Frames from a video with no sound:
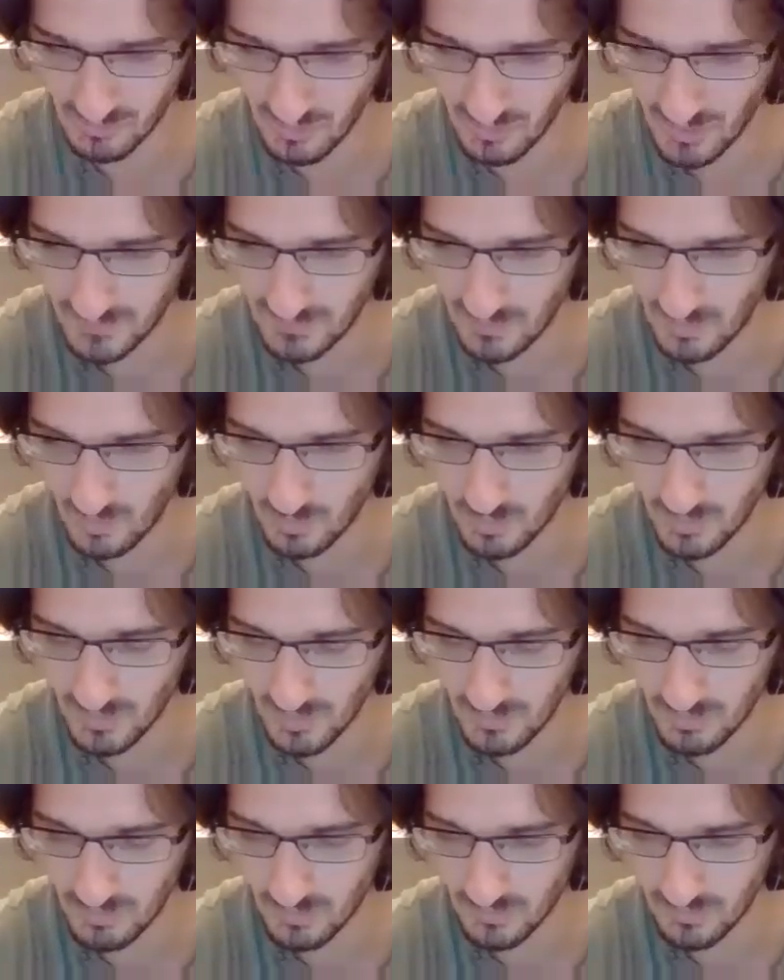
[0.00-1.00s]
like to open
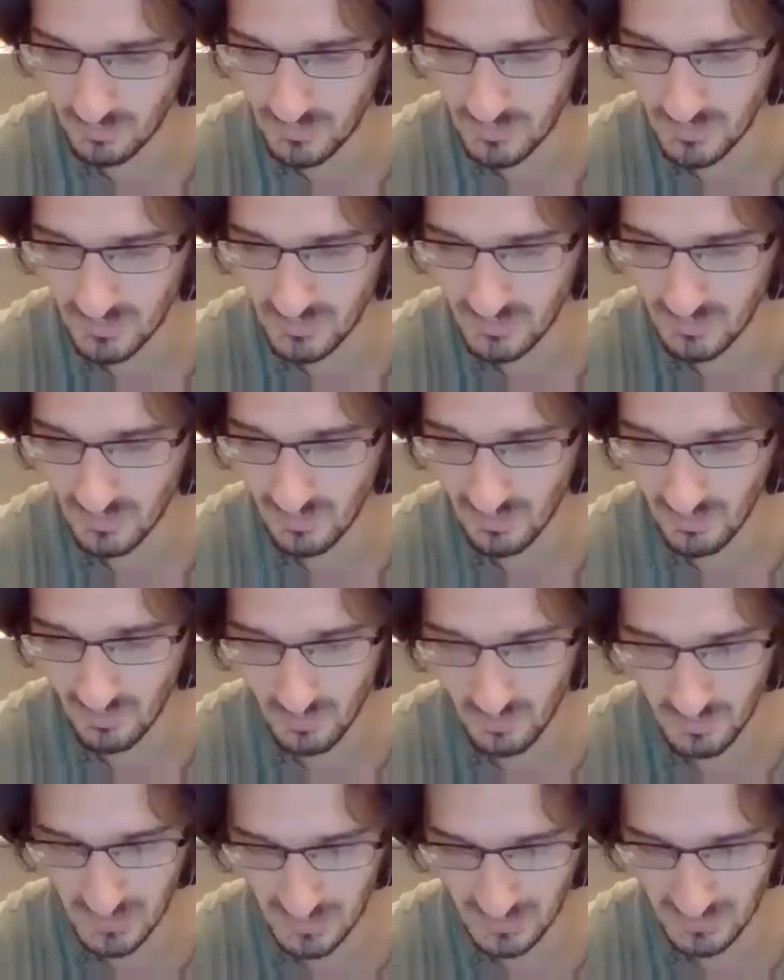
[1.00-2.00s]
up with the
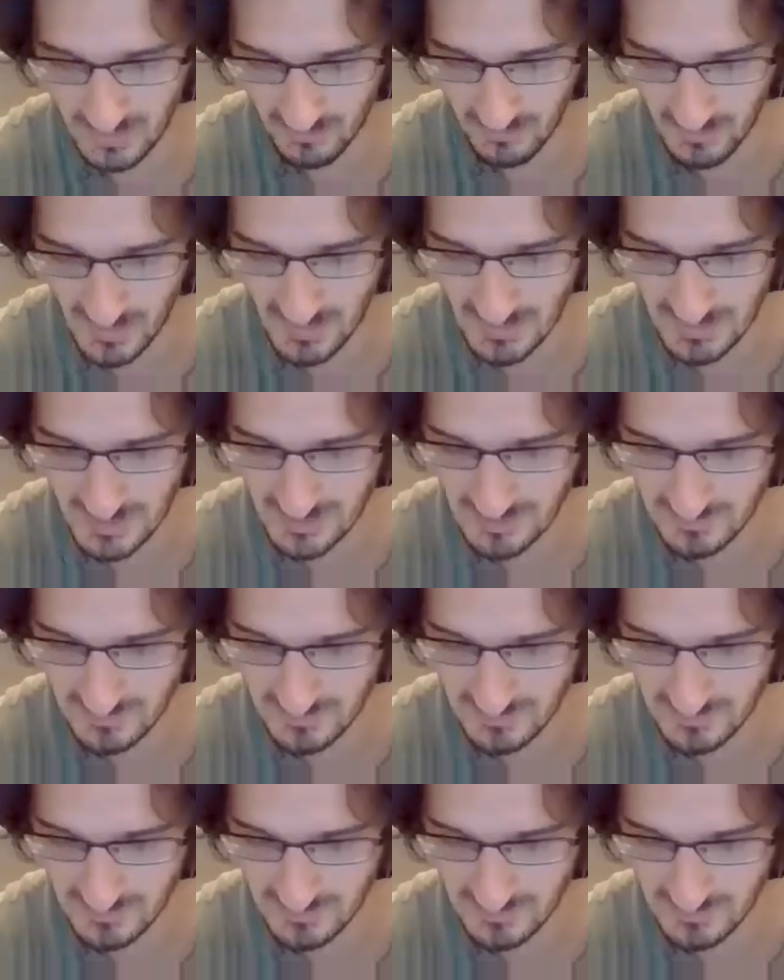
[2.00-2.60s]
beginning of this.